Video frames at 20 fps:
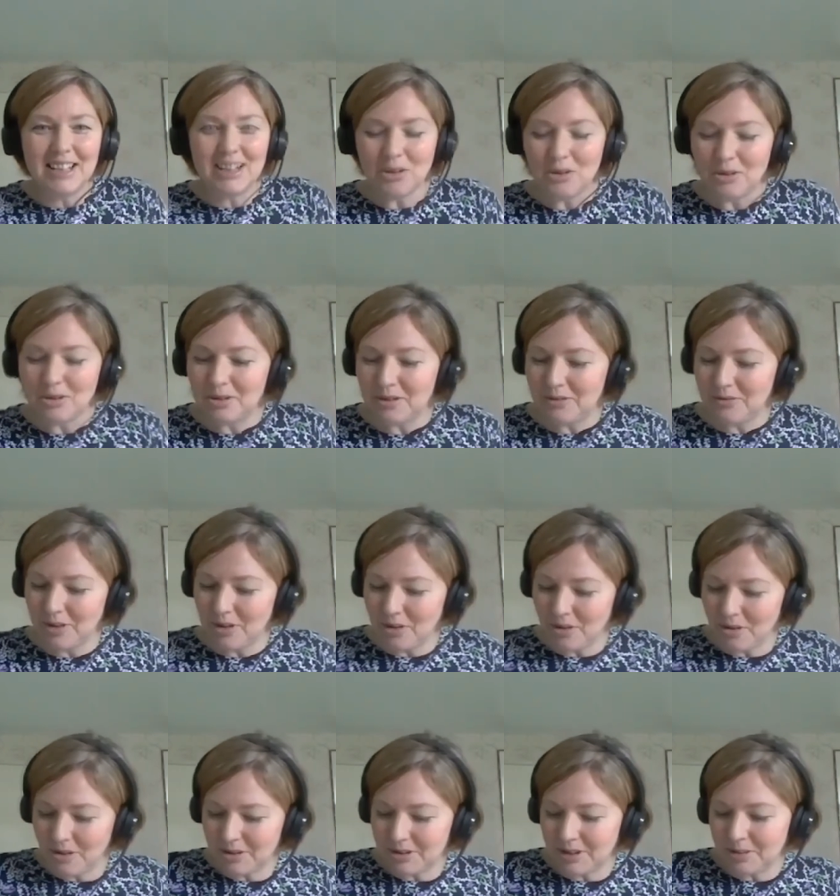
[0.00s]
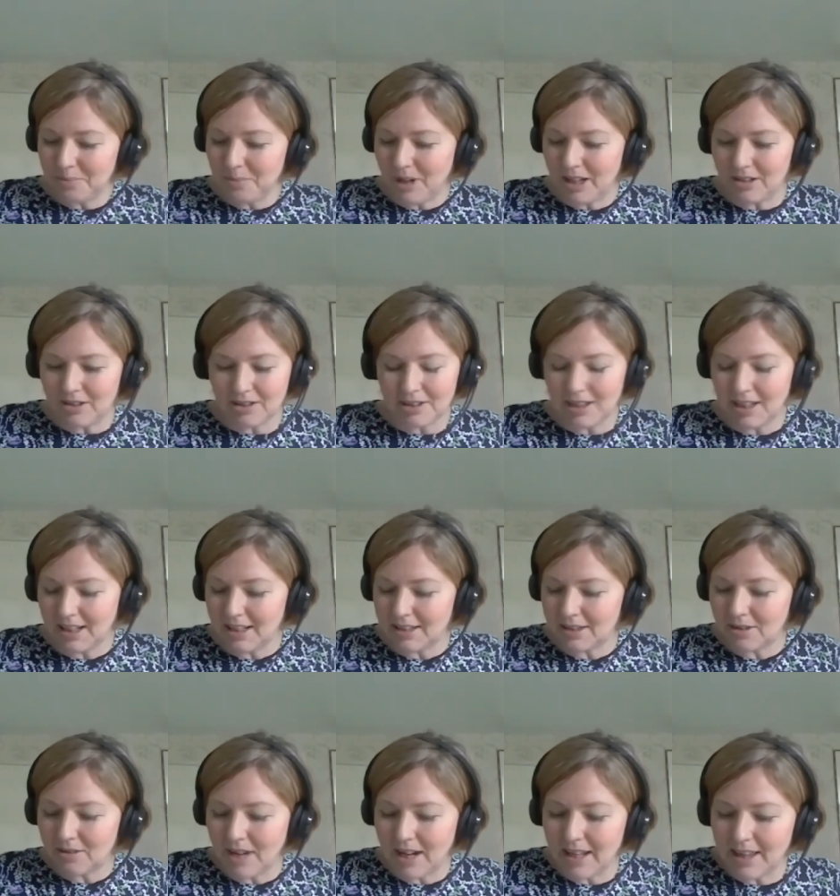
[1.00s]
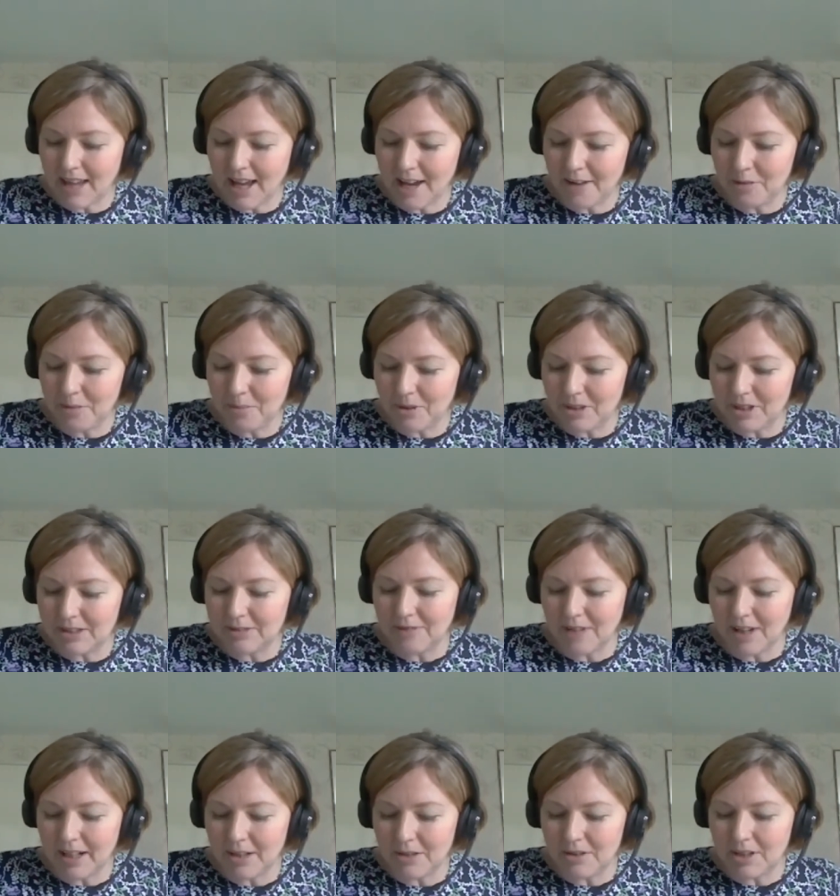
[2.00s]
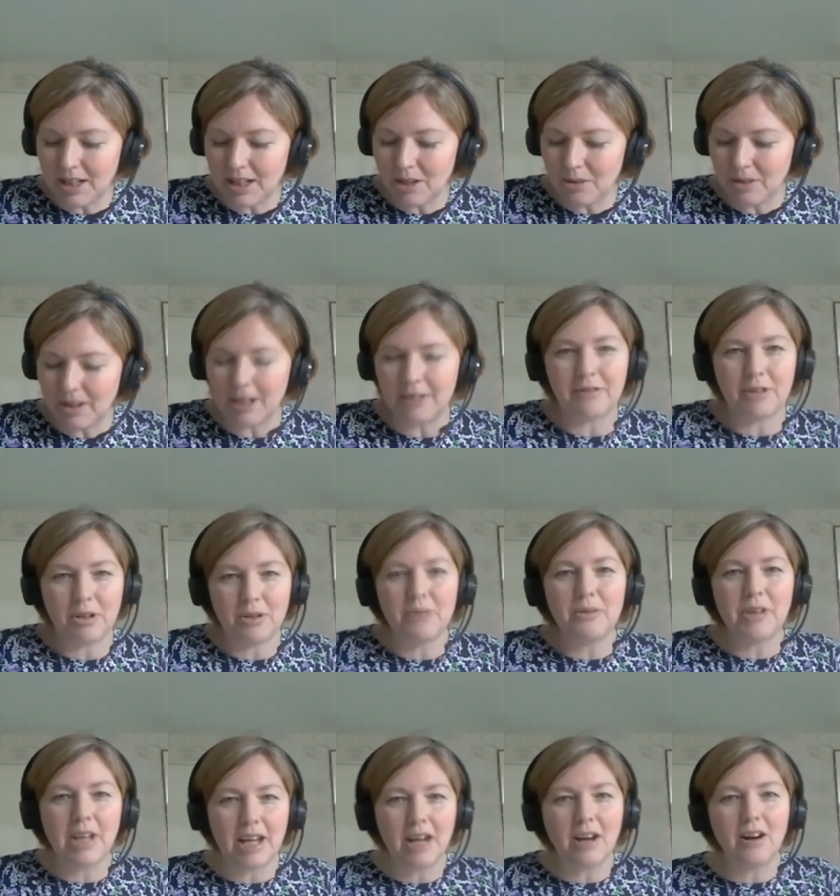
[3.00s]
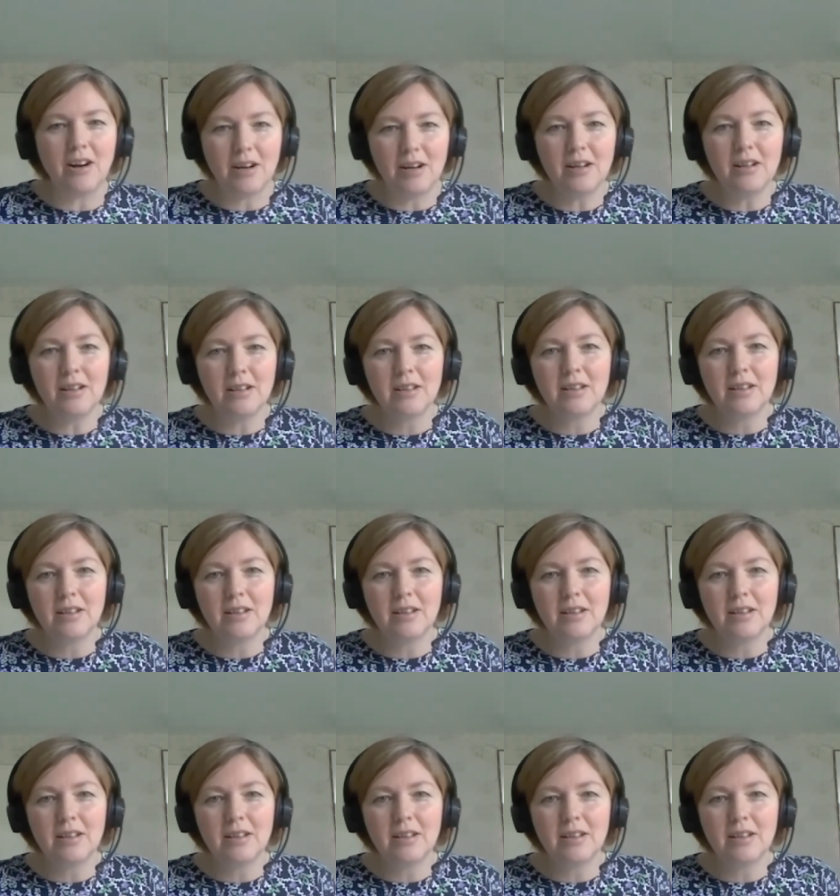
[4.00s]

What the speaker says: It's horses for courses, but I just think it's great that everybody's valued equally for who they are,